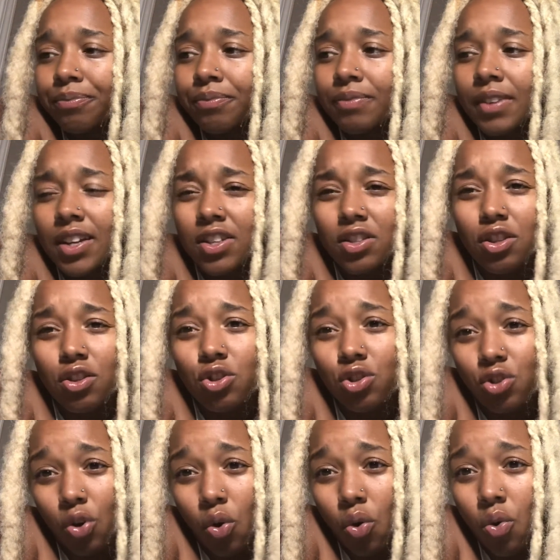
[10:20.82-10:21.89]
It's the
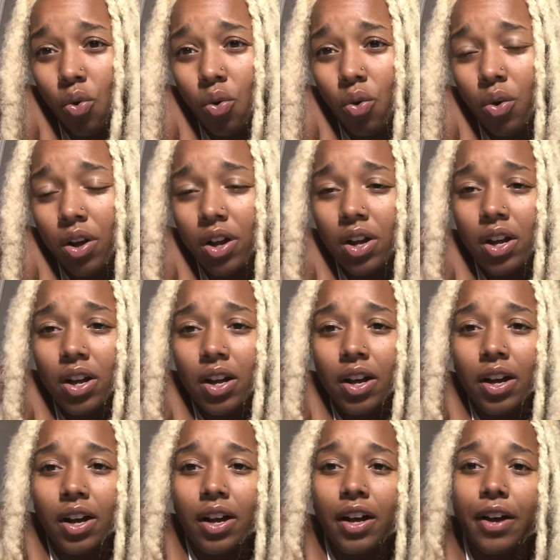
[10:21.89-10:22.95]
soul.
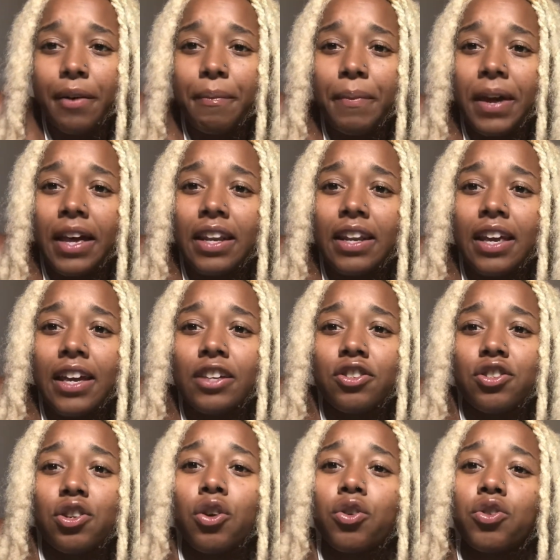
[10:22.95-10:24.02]
And
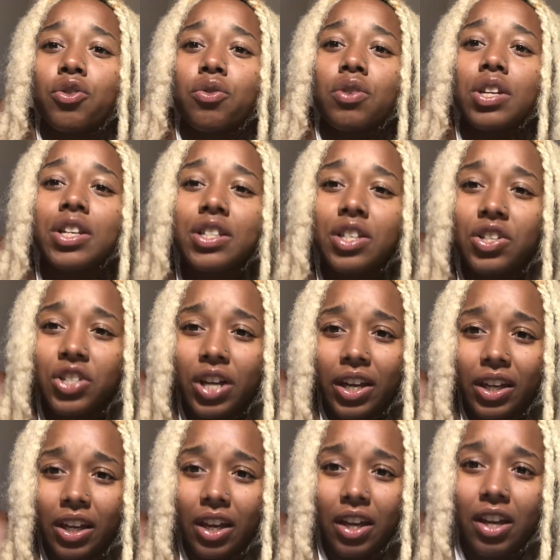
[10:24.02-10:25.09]
so you need to check
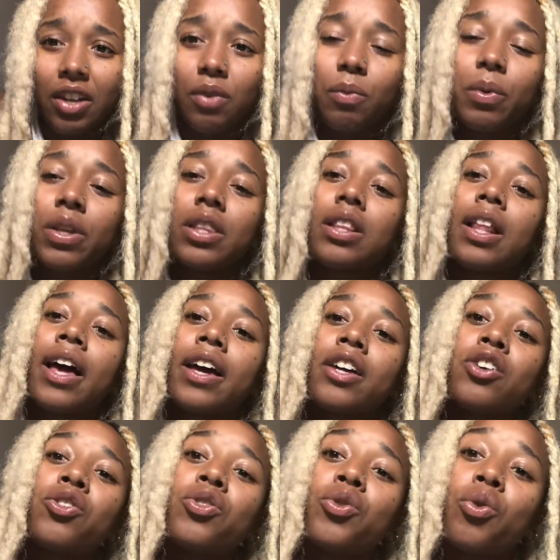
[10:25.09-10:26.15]
in with like
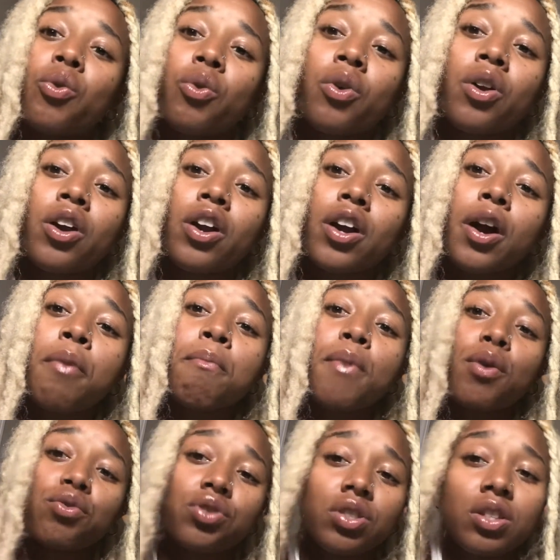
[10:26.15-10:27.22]
your
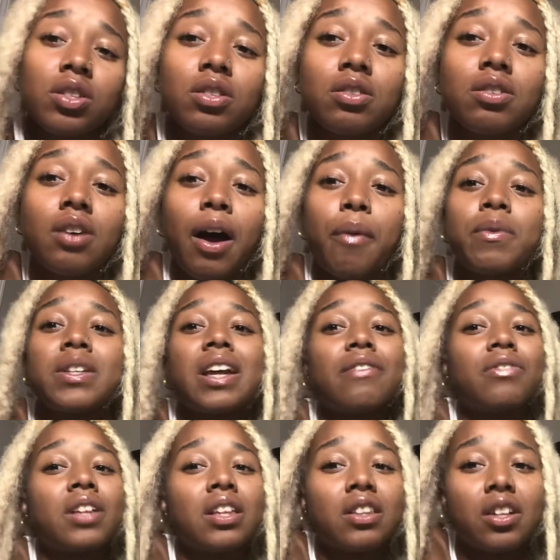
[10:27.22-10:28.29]
emotions. I would
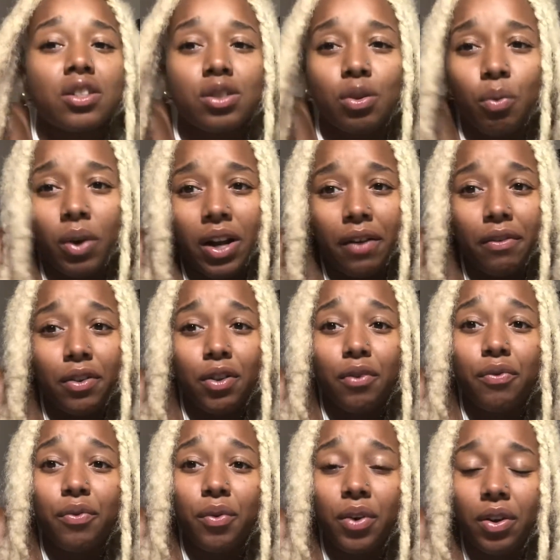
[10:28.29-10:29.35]
definitely look to whatever your
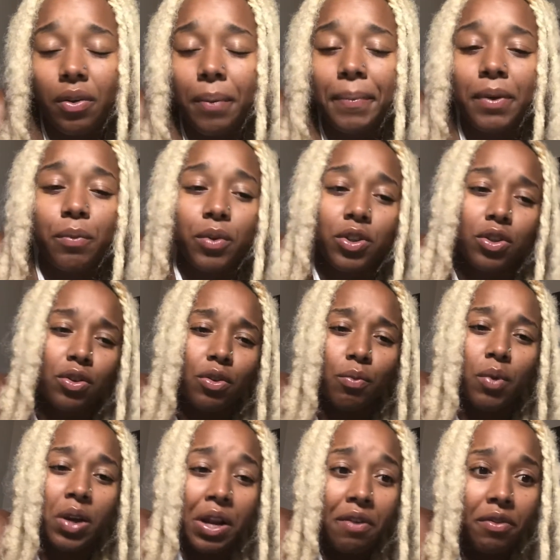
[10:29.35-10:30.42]
with
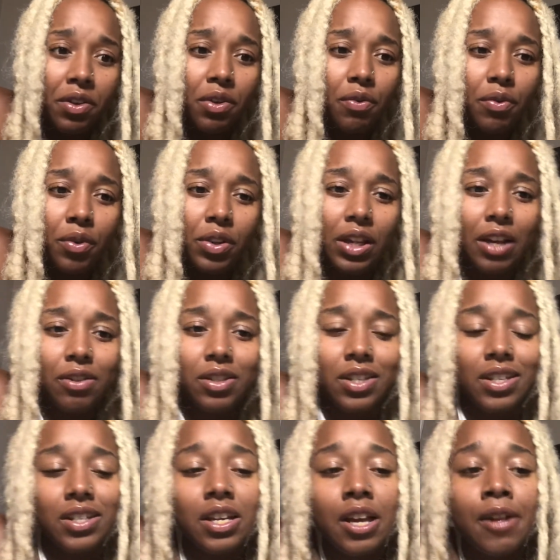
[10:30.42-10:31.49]
whatever your fourth house
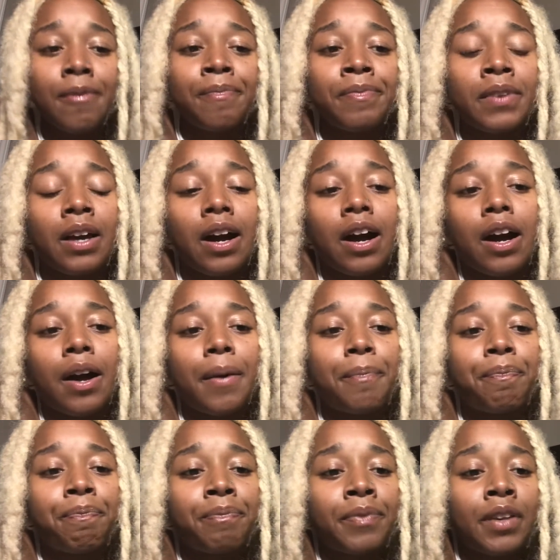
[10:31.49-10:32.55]
is.
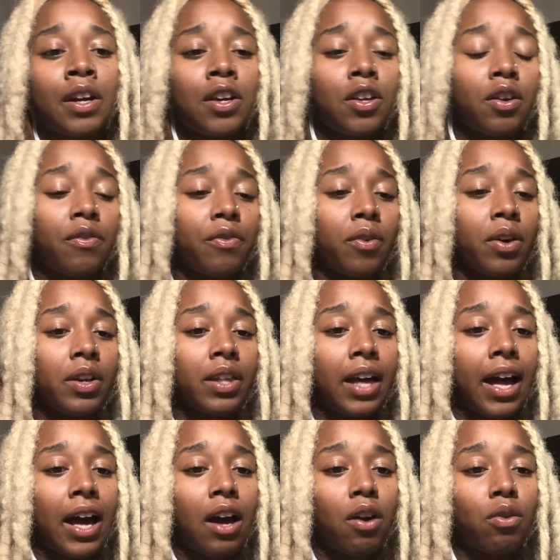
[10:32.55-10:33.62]
Your fourth
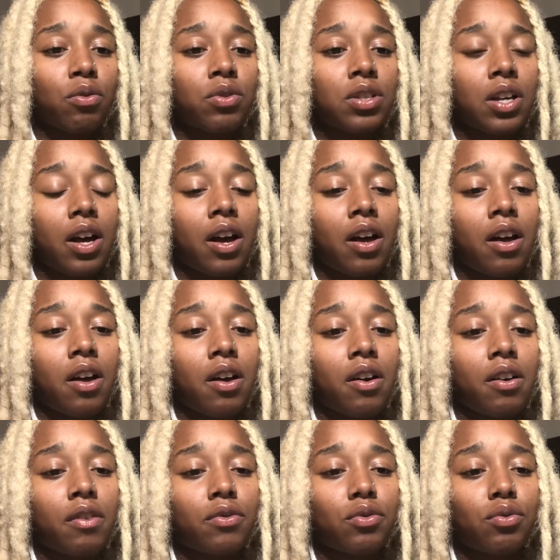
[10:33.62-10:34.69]
house
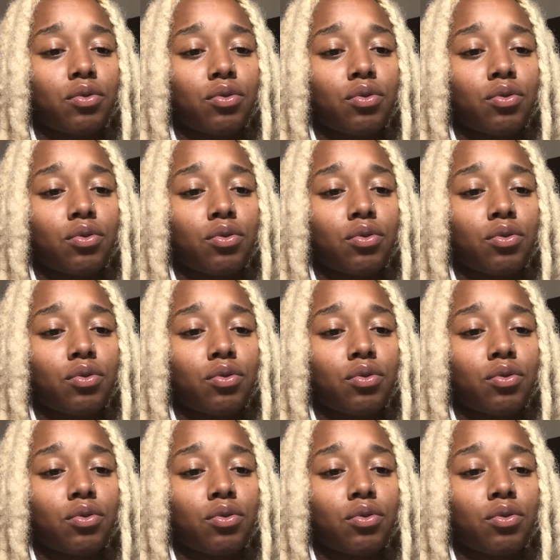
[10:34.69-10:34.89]
of let